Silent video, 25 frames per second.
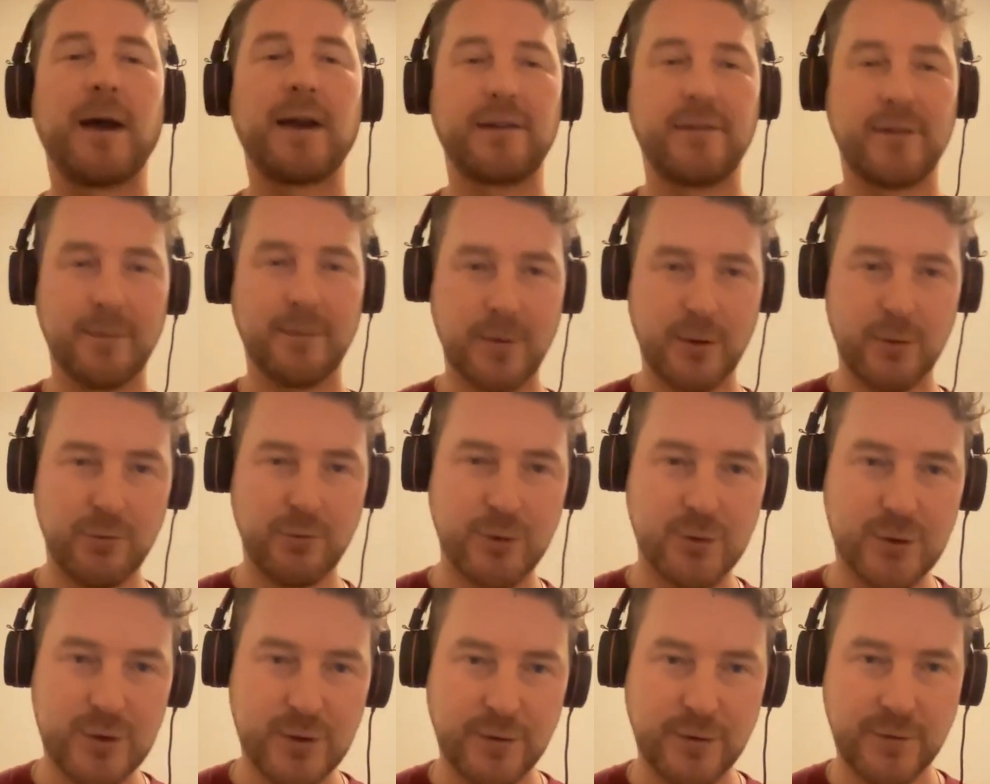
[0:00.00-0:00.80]
back to some of the
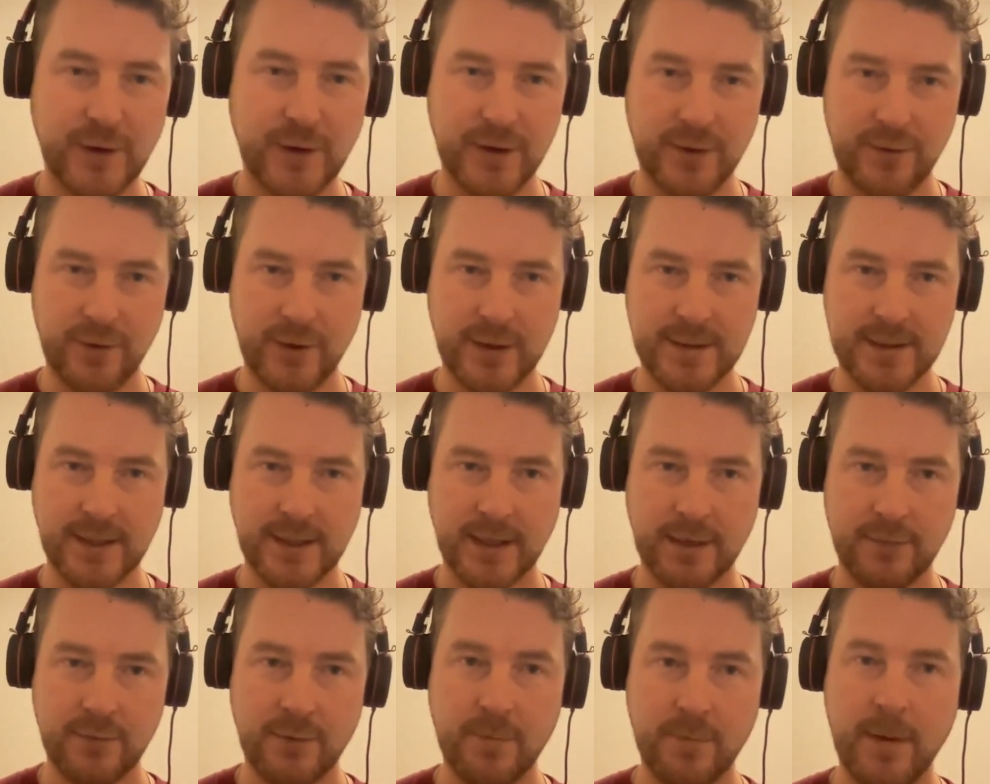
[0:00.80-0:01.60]
roots of
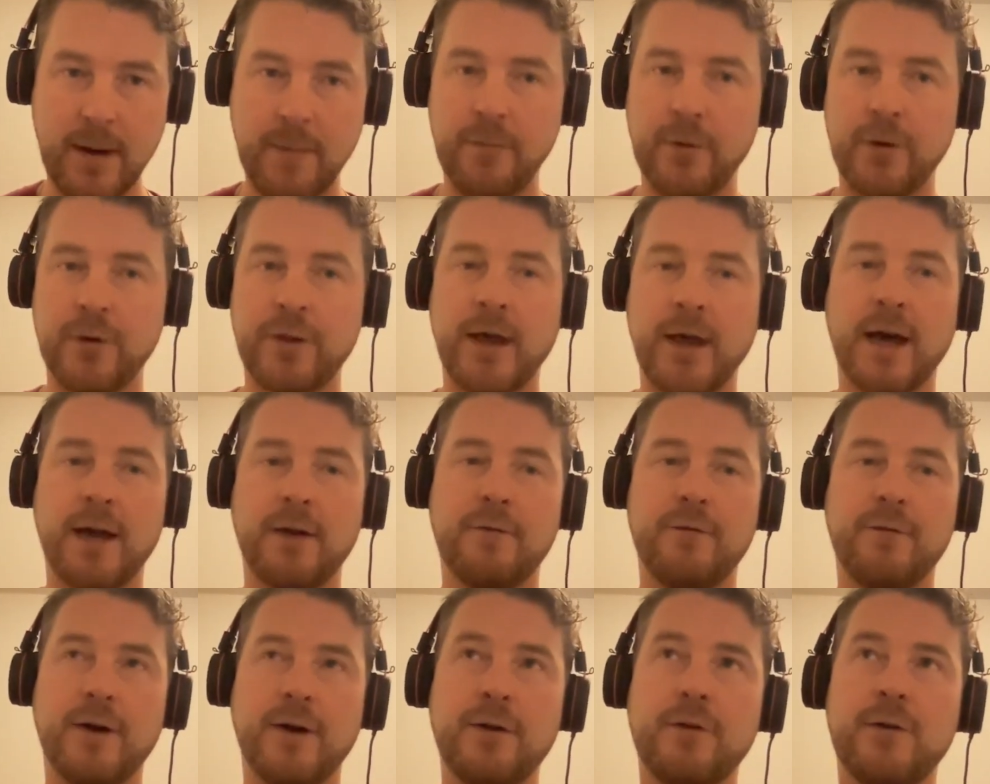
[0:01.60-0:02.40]
fundraising and remember
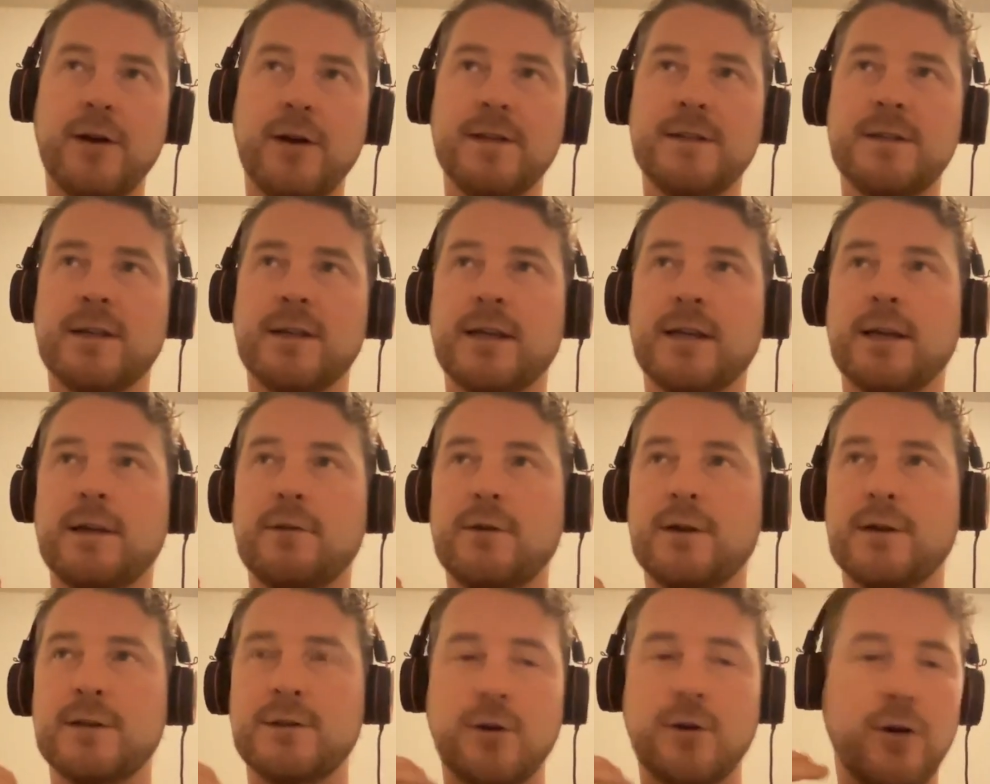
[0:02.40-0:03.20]
that
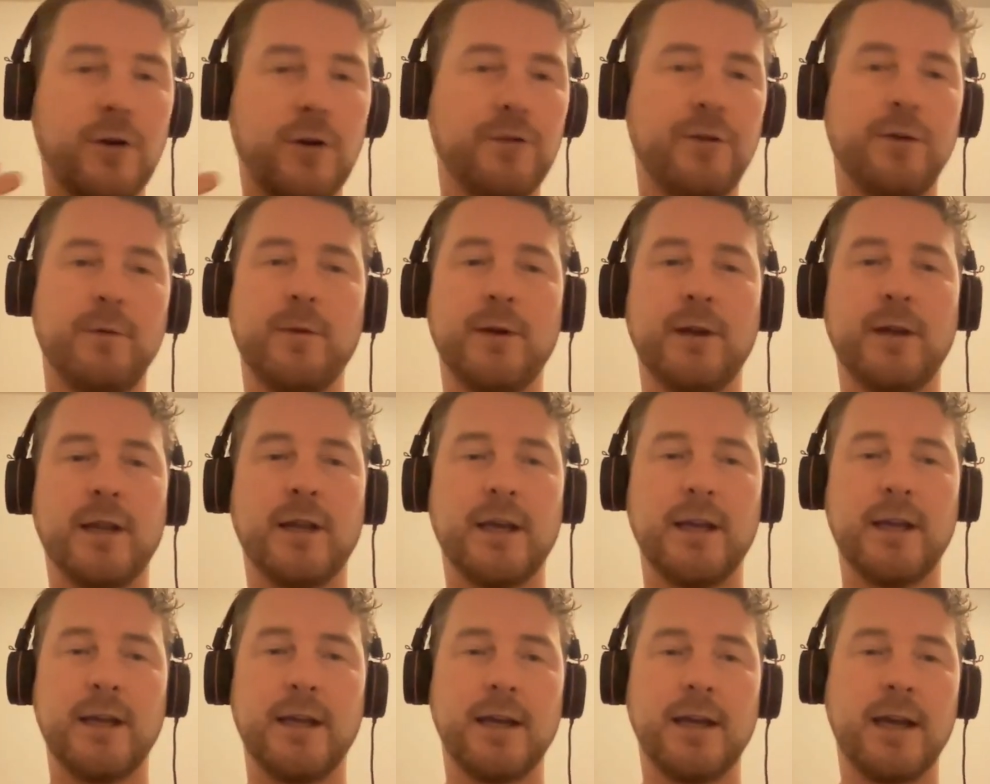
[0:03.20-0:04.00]
fundraising is
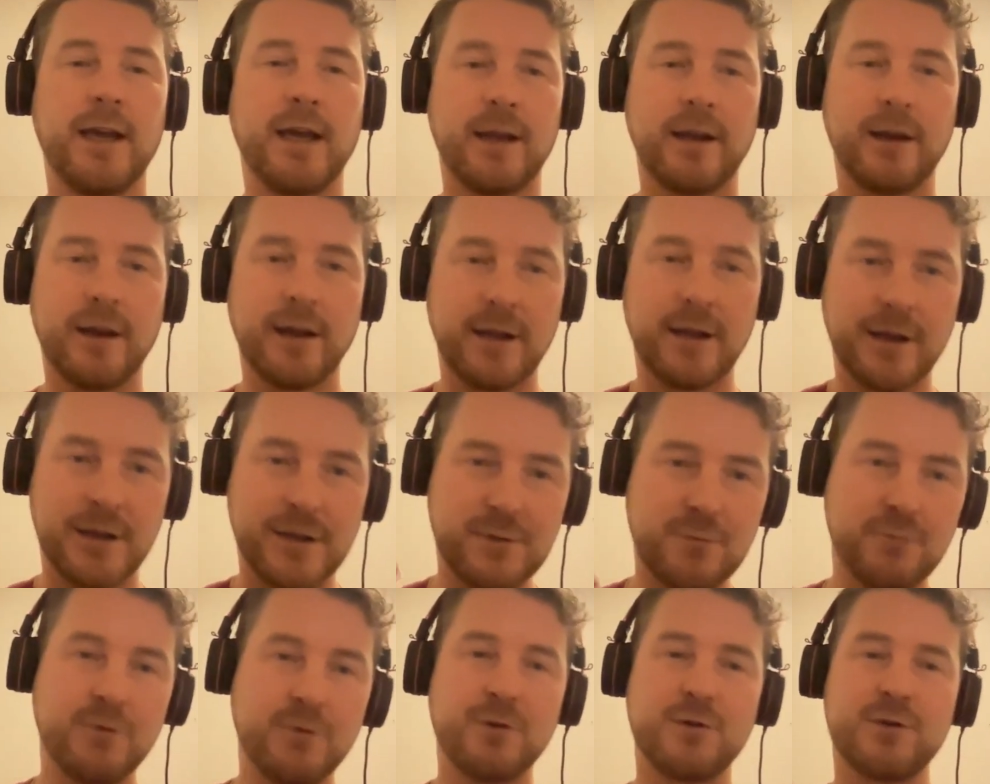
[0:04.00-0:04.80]
ultimately, and
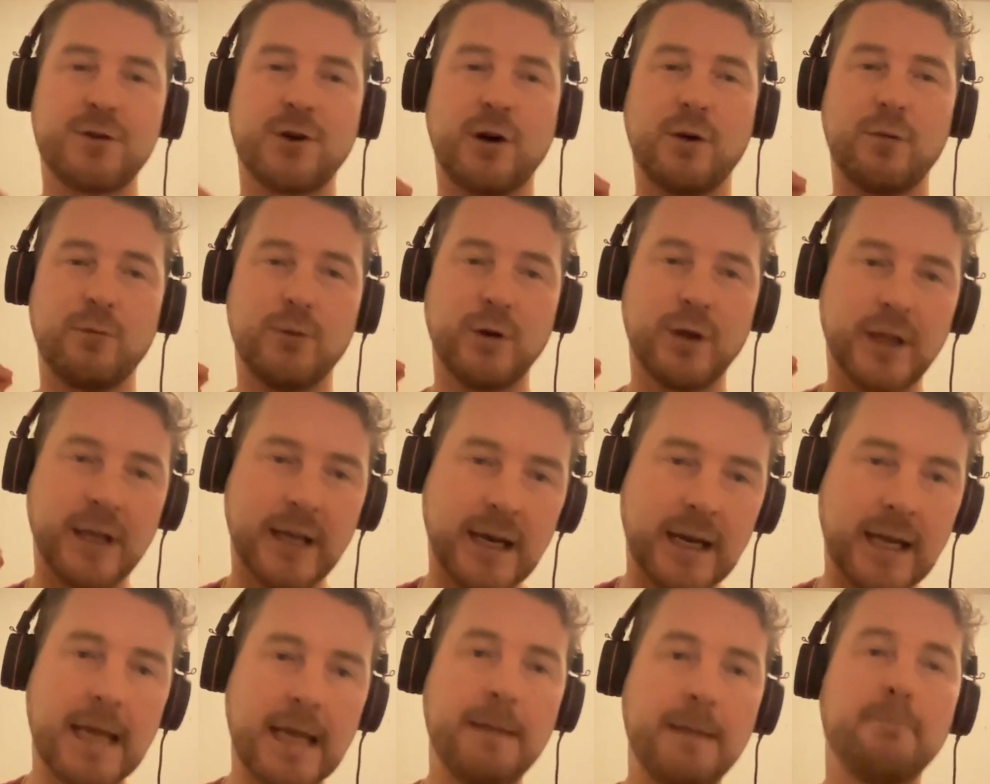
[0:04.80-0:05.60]
its roots are
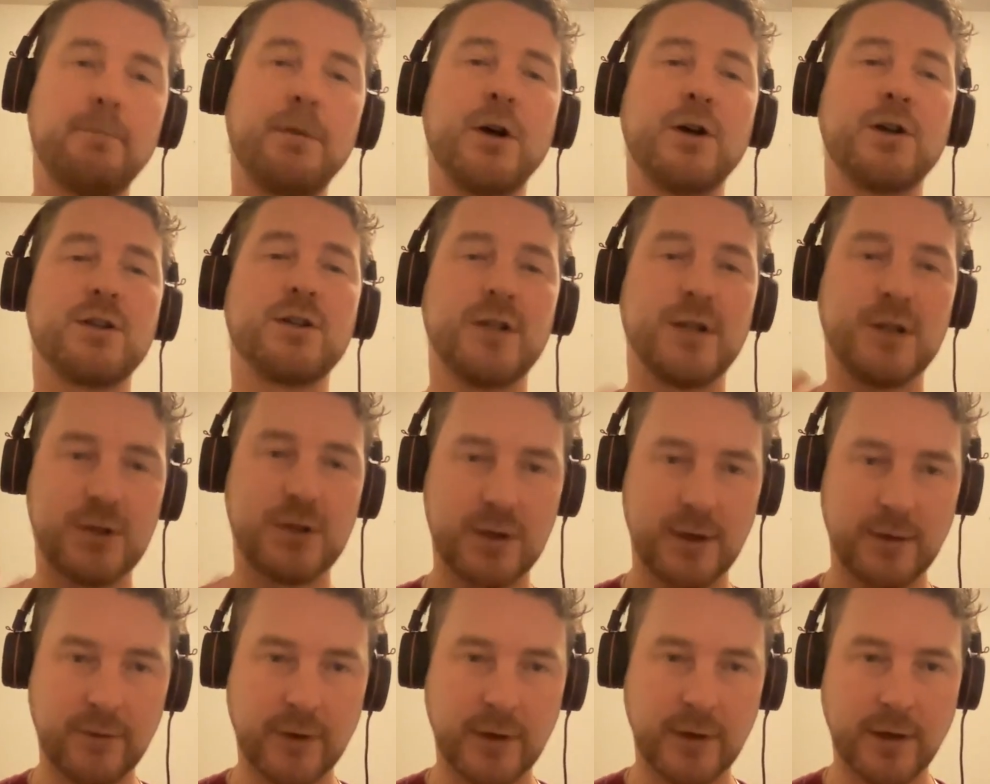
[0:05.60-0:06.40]
really an in-person
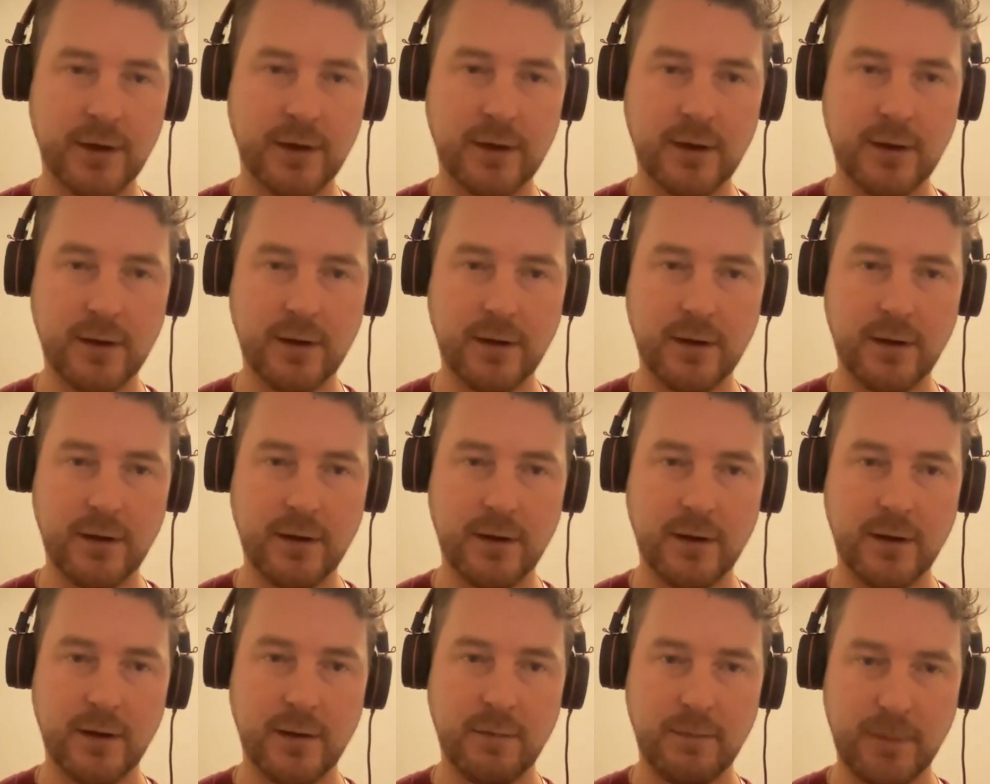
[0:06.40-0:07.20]
driven
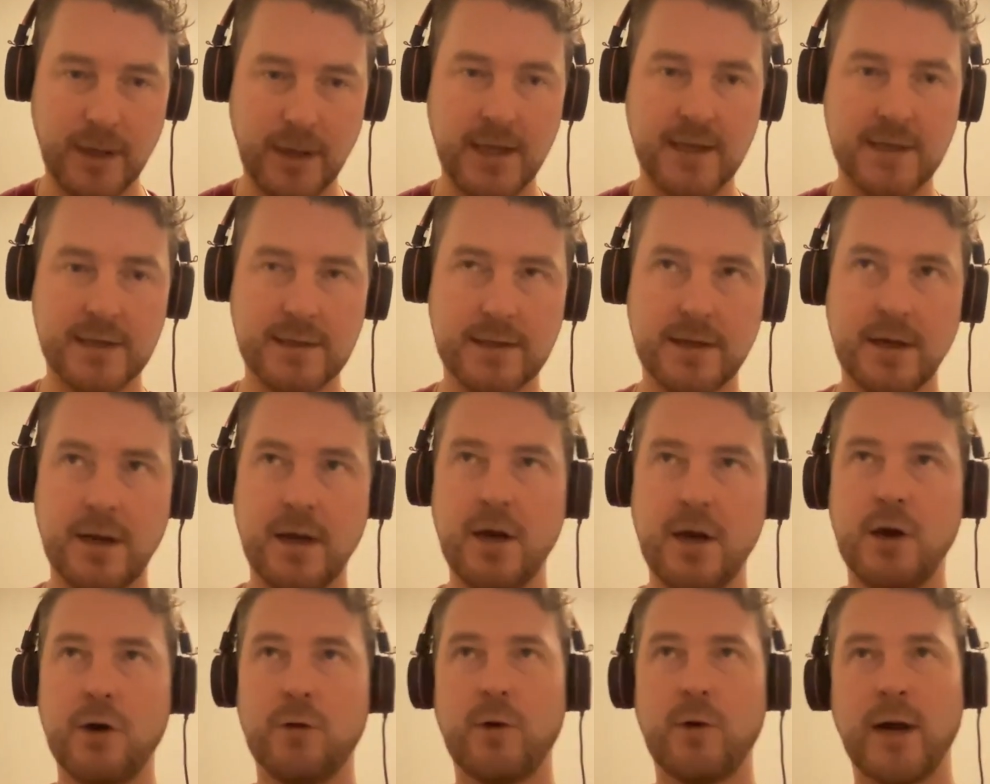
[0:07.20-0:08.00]
piece,
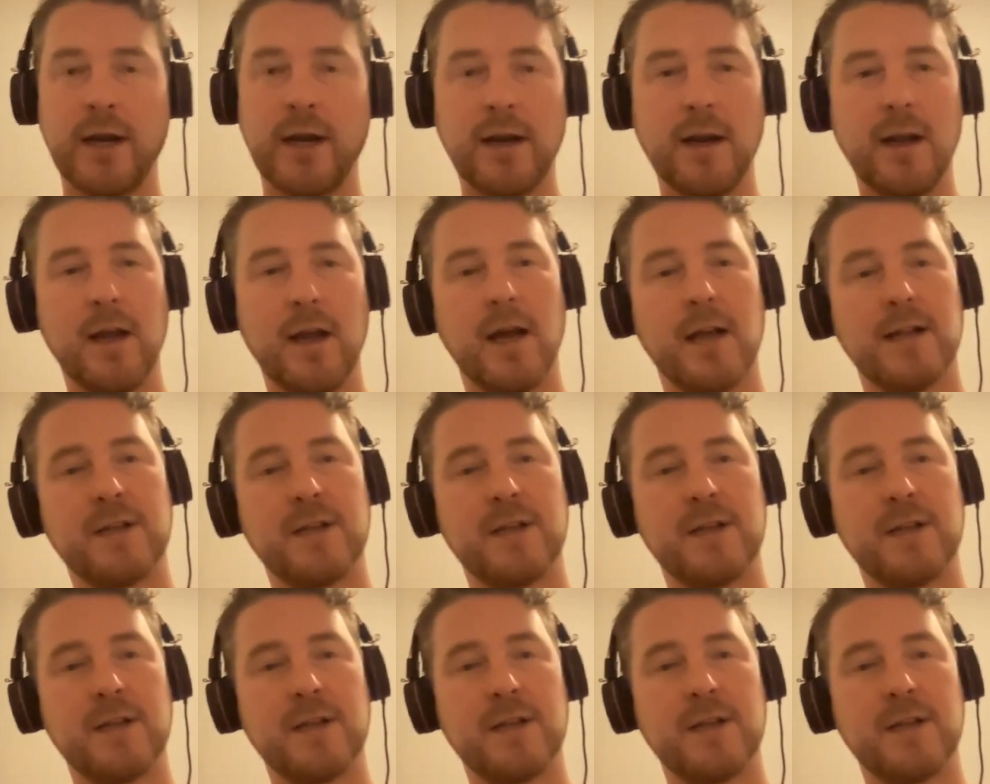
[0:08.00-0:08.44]
right?